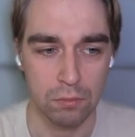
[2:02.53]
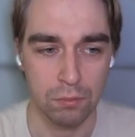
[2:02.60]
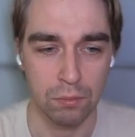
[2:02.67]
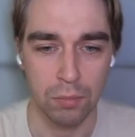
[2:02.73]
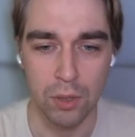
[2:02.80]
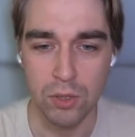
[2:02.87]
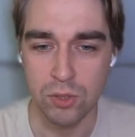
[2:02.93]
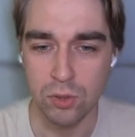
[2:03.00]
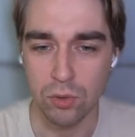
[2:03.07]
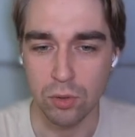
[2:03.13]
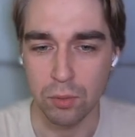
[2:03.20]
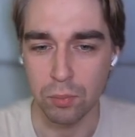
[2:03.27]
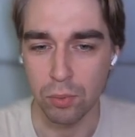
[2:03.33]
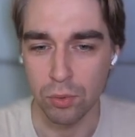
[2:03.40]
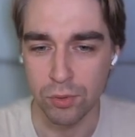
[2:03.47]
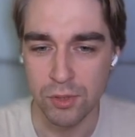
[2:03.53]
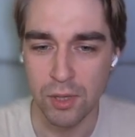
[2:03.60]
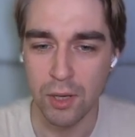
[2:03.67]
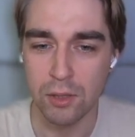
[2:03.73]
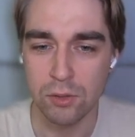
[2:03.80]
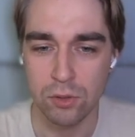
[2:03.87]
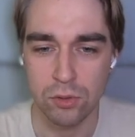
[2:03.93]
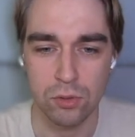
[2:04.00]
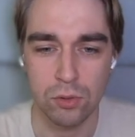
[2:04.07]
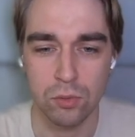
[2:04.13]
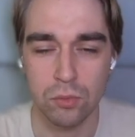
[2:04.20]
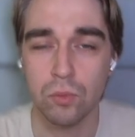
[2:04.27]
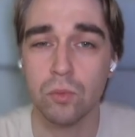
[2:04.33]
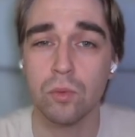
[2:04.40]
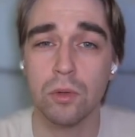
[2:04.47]
based on the pool size.
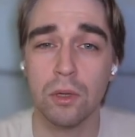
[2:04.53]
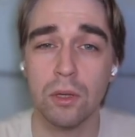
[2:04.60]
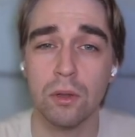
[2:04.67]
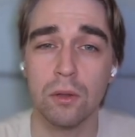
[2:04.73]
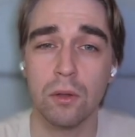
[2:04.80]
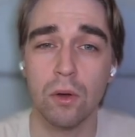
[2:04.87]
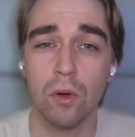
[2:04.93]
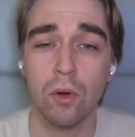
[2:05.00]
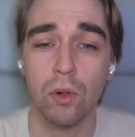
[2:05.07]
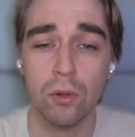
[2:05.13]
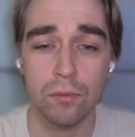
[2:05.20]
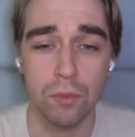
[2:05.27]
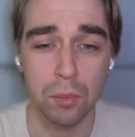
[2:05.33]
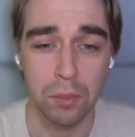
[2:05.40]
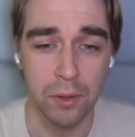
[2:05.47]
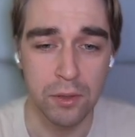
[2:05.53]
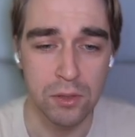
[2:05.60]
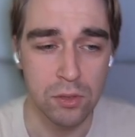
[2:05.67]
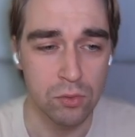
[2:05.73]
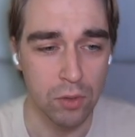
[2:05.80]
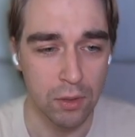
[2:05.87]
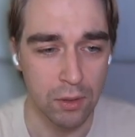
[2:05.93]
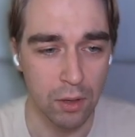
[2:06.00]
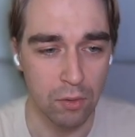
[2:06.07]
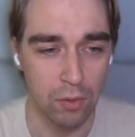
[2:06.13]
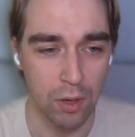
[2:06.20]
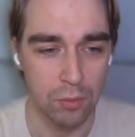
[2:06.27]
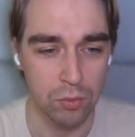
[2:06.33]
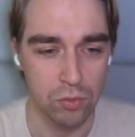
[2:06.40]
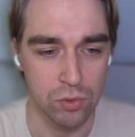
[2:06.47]
So in all of the places right now,
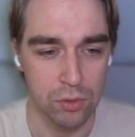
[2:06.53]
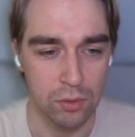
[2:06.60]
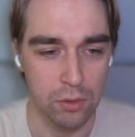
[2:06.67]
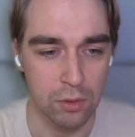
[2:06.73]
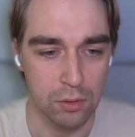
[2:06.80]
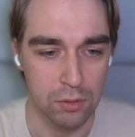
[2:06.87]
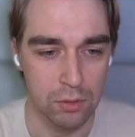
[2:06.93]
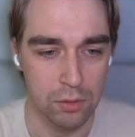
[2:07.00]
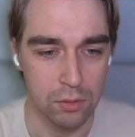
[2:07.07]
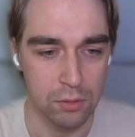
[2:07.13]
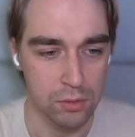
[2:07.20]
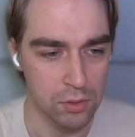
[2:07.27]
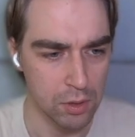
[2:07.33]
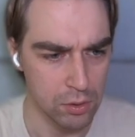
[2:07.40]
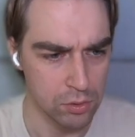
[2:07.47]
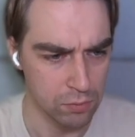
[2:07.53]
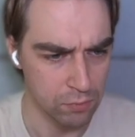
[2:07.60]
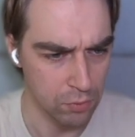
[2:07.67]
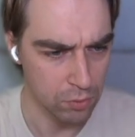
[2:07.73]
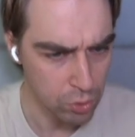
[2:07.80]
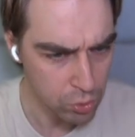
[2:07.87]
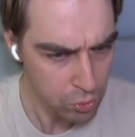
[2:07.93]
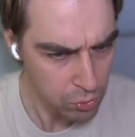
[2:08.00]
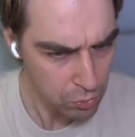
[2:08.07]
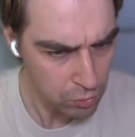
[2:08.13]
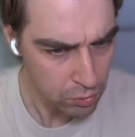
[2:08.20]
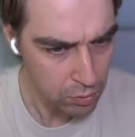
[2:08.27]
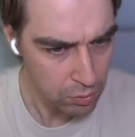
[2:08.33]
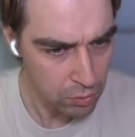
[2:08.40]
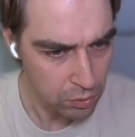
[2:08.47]
I'm using the size of the 2.
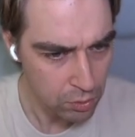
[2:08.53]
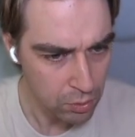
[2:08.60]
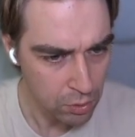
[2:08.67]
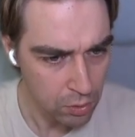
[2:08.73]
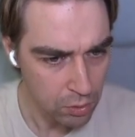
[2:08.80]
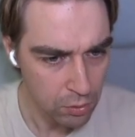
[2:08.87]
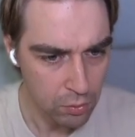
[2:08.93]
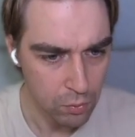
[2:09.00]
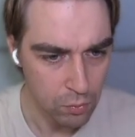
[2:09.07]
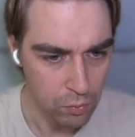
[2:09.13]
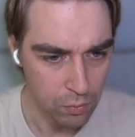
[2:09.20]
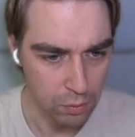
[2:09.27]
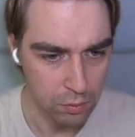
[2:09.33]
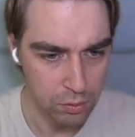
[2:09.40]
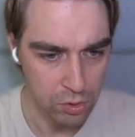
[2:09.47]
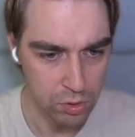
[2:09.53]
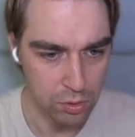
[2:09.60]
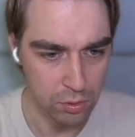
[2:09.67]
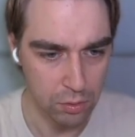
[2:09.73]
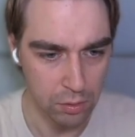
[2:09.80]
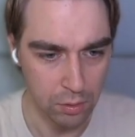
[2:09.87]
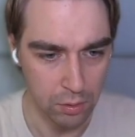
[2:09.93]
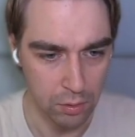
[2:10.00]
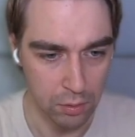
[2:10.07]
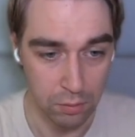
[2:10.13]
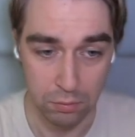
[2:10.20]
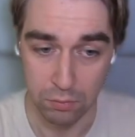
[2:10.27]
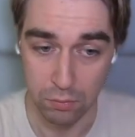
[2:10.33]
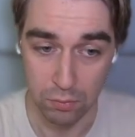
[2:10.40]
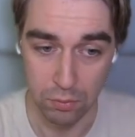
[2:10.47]
Actually,
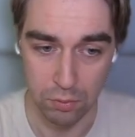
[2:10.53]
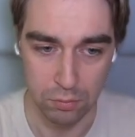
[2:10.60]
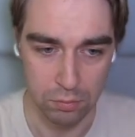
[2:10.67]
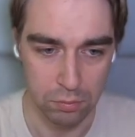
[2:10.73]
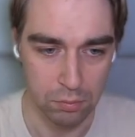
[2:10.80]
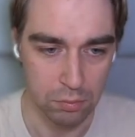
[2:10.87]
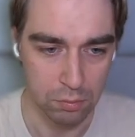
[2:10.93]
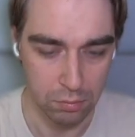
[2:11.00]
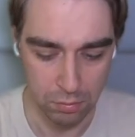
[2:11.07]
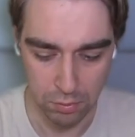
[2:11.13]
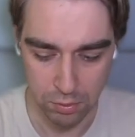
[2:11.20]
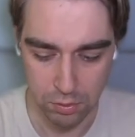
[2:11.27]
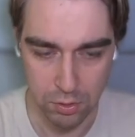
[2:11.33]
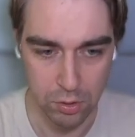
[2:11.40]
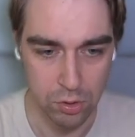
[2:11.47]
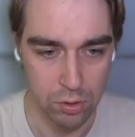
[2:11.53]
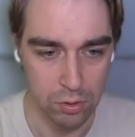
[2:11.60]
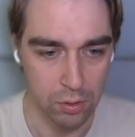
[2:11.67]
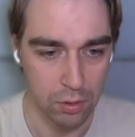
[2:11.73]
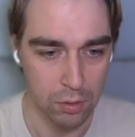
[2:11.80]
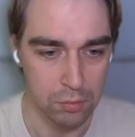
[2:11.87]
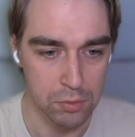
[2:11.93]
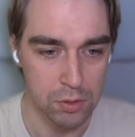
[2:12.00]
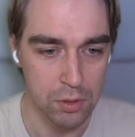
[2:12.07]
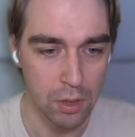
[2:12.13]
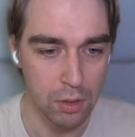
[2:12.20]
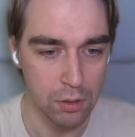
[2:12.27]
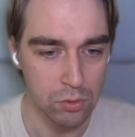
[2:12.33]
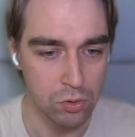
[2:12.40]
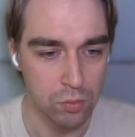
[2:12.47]
it's actually a
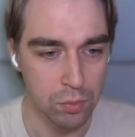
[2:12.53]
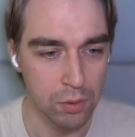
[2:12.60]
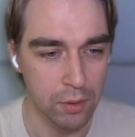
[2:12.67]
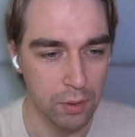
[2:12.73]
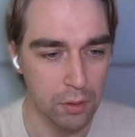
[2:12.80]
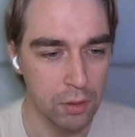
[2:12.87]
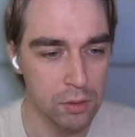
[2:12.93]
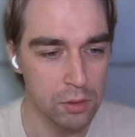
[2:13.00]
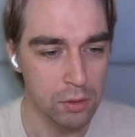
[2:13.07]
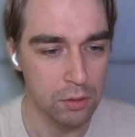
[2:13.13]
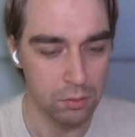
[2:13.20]
mistake. It should be like this.